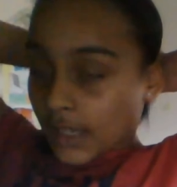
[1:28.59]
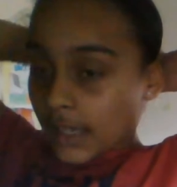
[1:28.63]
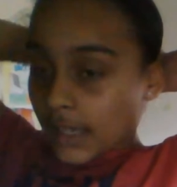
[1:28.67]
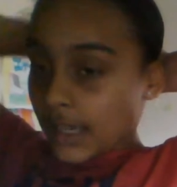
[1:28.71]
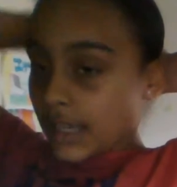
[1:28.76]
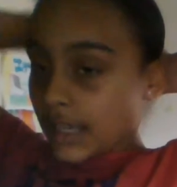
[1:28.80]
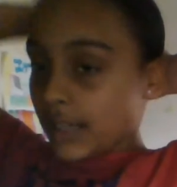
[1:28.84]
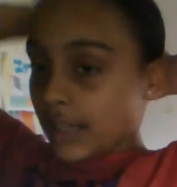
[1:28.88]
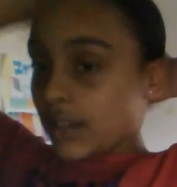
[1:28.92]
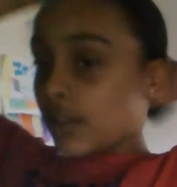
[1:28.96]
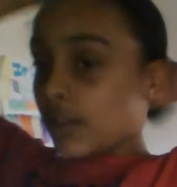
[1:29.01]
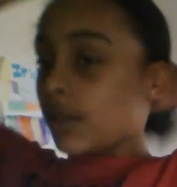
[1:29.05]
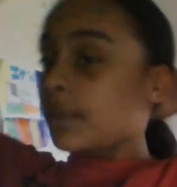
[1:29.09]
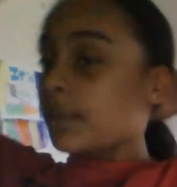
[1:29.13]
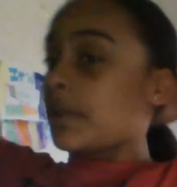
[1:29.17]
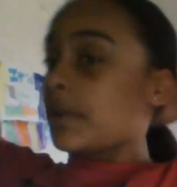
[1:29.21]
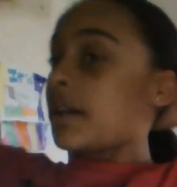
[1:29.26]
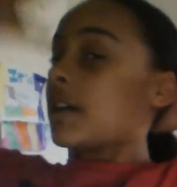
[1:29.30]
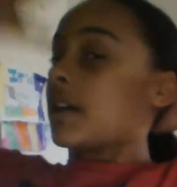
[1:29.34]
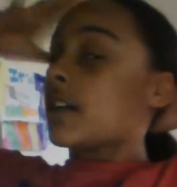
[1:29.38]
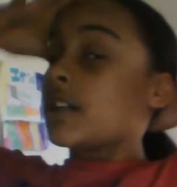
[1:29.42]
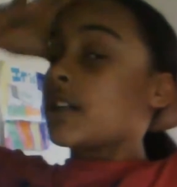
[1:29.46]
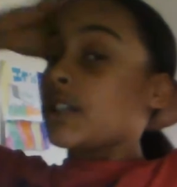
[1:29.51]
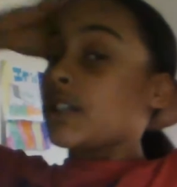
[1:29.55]
And no, I'm
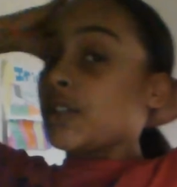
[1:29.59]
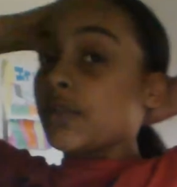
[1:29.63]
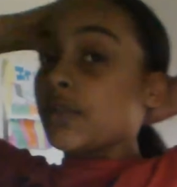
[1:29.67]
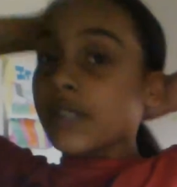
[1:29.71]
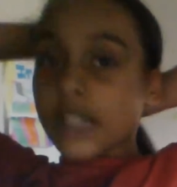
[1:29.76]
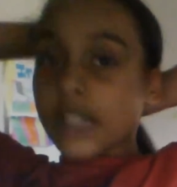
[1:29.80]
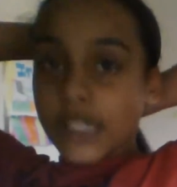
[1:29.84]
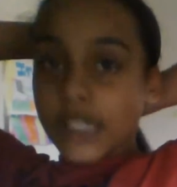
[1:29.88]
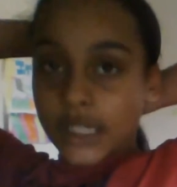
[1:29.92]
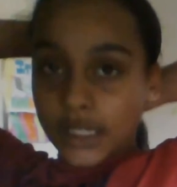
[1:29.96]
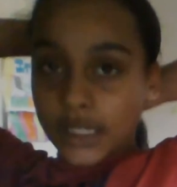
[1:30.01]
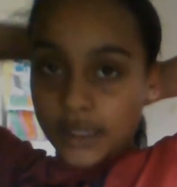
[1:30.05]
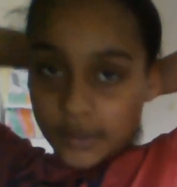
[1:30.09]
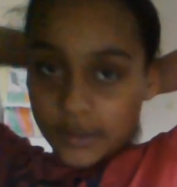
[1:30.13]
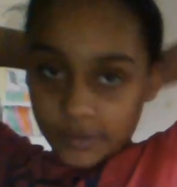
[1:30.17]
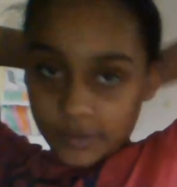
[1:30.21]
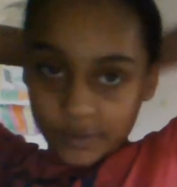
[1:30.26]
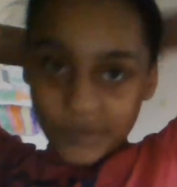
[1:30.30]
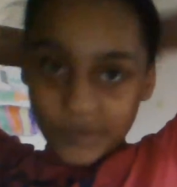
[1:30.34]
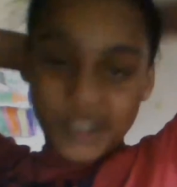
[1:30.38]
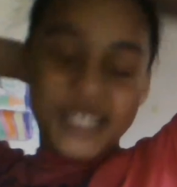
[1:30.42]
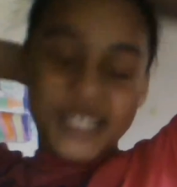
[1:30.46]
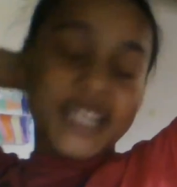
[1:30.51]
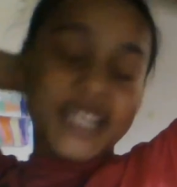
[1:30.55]
not going to use any
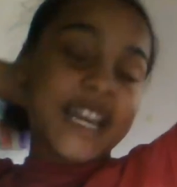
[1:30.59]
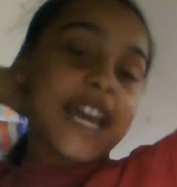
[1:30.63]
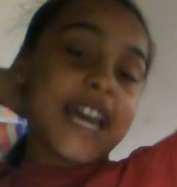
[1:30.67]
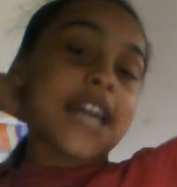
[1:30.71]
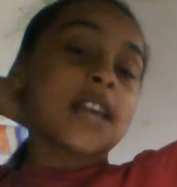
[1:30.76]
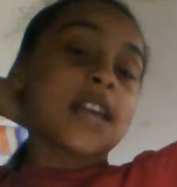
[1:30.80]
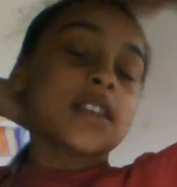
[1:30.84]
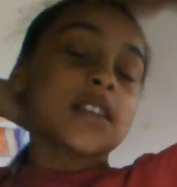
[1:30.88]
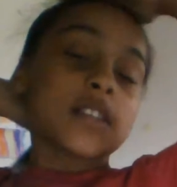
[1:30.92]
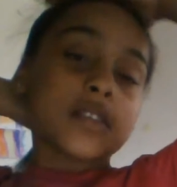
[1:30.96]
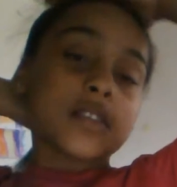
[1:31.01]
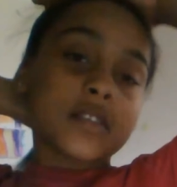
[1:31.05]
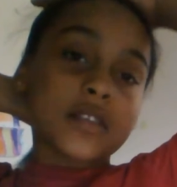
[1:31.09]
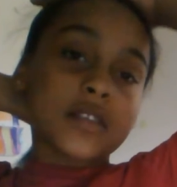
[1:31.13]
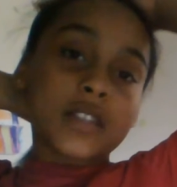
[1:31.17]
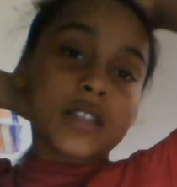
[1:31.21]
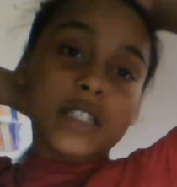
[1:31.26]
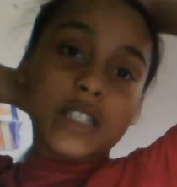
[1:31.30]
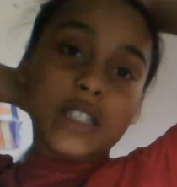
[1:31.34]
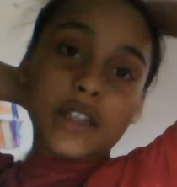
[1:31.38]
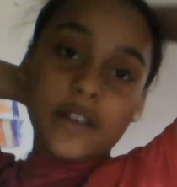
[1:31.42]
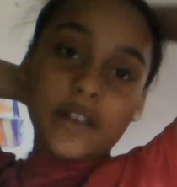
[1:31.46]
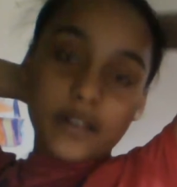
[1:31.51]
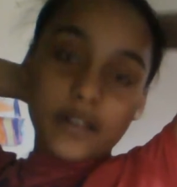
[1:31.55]
money hacks
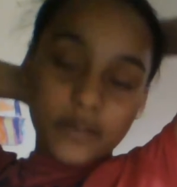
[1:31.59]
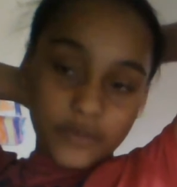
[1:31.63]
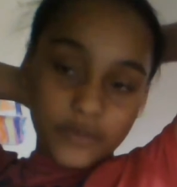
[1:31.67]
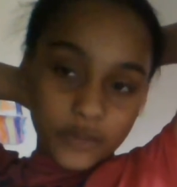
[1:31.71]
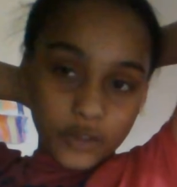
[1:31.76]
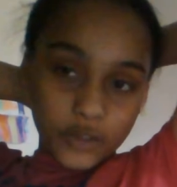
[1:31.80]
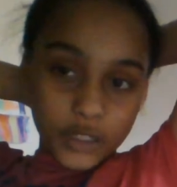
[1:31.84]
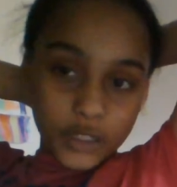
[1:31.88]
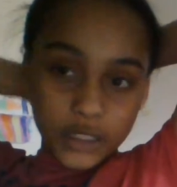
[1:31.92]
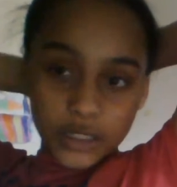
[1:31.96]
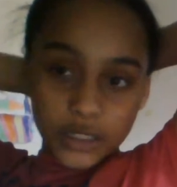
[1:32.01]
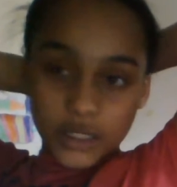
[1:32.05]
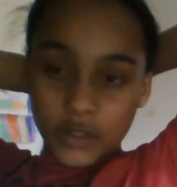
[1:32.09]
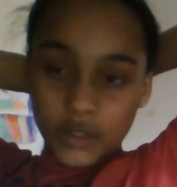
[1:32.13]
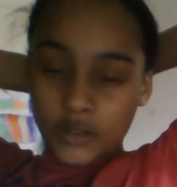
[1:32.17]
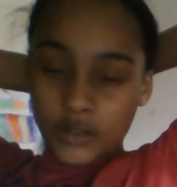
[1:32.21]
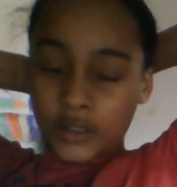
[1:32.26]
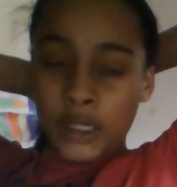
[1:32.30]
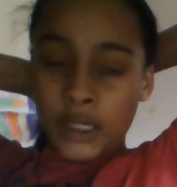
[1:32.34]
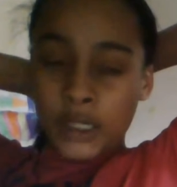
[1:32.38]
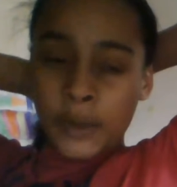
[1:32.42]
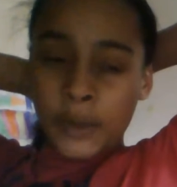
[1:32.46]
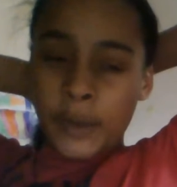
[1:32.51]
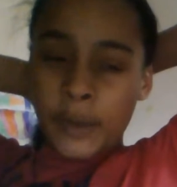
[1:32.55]
for it, so it's
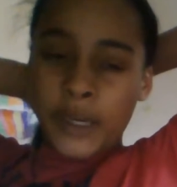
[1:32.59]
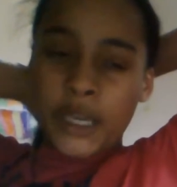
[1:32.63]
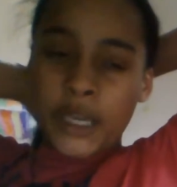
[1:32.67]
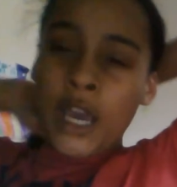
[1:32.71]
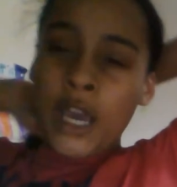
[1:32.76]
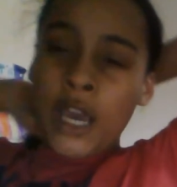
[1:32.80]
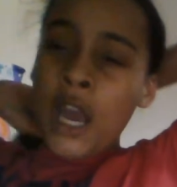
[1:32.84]
gonna be